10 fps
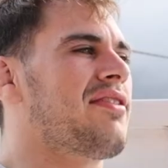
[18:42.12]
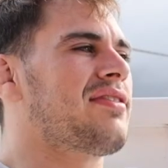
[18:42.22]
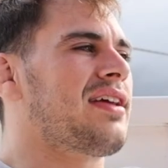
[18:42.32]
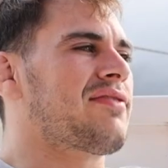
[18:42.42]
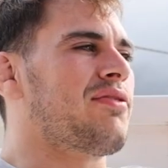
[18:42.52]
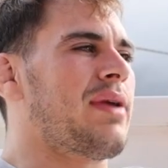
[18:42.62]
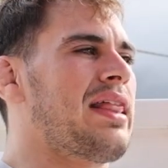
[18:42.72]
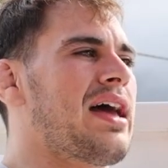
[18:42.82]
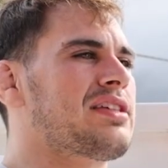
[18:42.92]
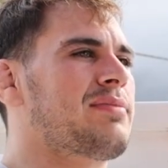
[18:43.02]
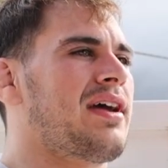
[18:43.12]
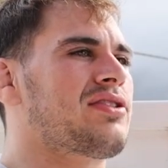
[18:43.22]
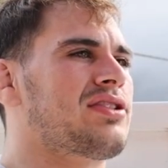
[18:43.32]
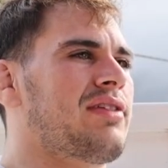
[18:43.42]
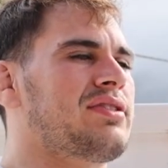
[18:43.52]
Yep. Like for my last
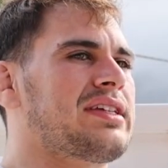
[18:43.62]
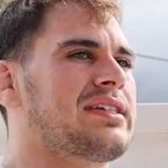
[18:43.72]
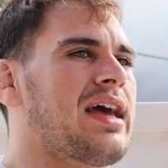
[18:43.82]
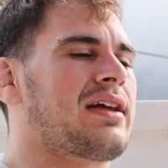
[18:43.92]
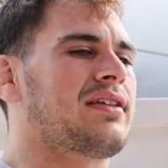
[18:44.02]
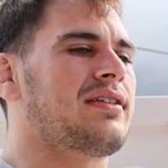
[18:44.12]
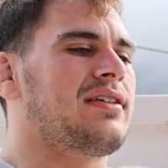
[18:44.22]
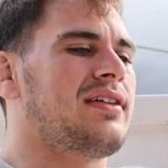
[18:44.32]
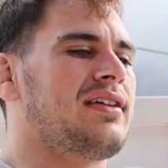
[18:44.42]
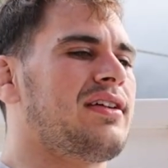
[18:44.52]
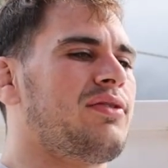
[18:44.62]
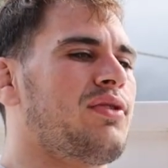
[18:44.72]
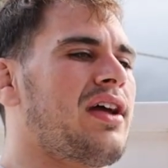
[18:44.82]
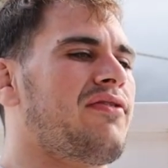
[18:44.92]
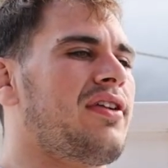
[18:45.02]
match, that was exactly
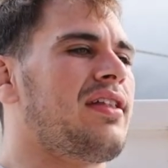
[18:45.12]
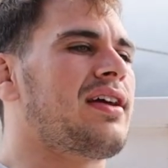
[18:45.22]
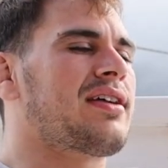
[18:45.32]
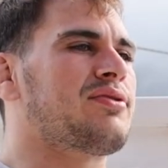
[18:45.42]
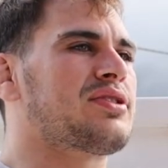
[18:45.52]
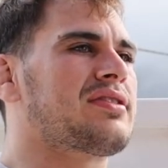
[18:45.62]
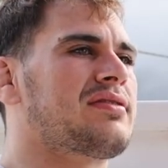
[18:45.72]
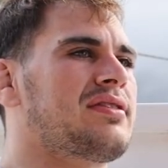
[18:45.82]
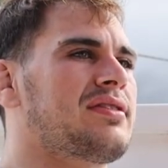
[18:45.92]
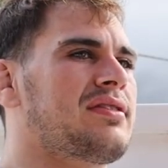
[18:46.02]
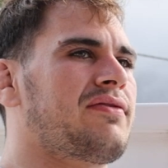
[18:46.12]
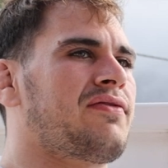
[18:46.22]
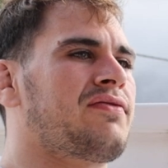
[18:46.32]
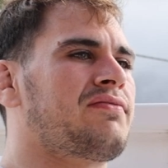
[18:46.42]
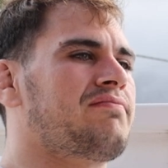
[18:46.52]
what I felt like. I was
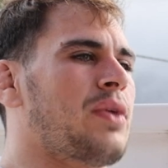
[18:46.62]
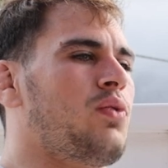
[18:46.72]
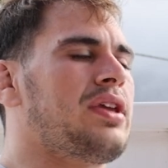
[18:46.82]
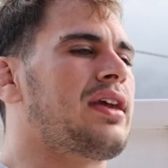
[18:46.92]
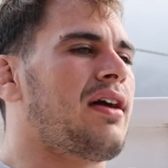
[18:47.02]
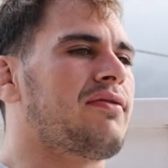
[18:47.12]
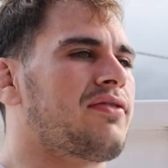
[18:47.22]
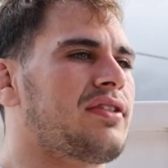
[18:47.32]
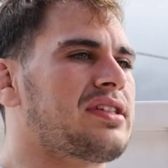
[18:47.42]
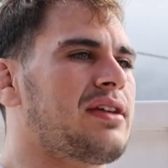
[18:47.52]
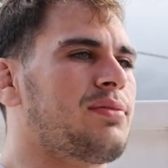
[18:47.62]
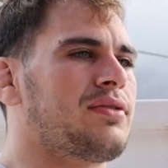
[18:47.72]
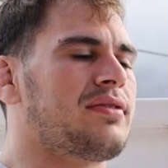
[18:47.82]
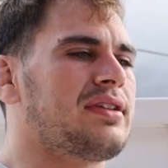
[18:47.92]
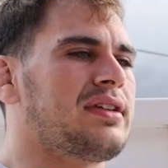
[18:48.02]
a week out, for
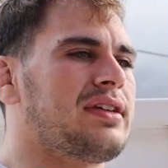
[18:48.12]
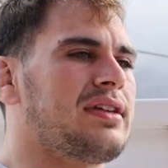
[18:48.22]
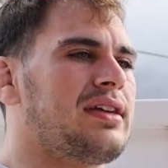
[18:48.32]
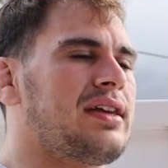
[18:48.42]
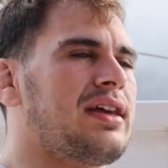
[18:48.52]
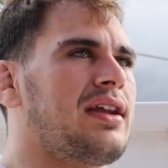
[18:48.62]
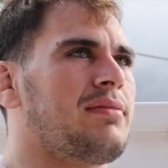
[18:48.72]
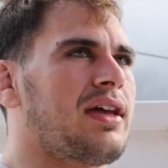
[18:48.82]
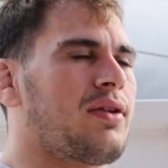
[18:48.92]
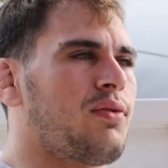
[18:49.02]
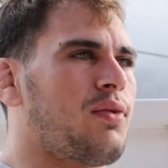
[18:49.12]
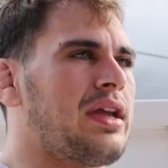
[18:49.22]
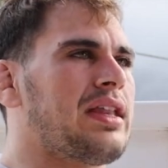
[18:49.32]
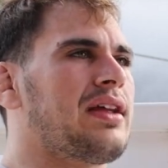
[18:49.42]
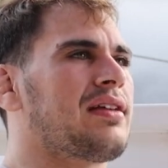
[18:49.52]
example, and I'm like
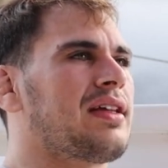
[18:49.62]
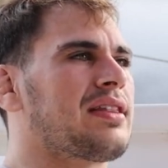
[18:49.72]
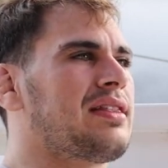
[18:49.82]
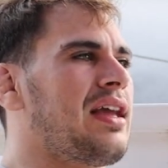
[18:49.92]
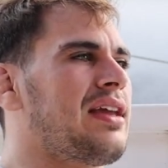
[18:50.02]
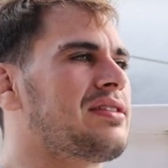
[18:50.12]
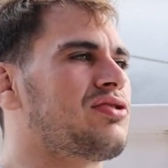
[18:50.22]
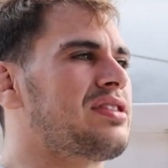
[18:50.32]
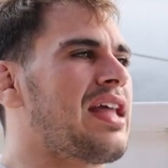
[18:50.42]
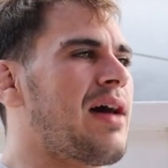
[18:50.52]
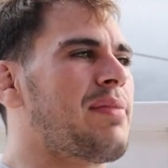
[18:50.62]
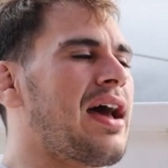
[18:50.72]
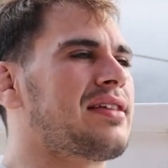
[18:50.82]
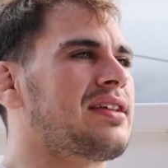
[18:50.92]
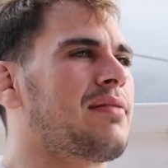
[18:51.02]
waiting, like the days just not passing.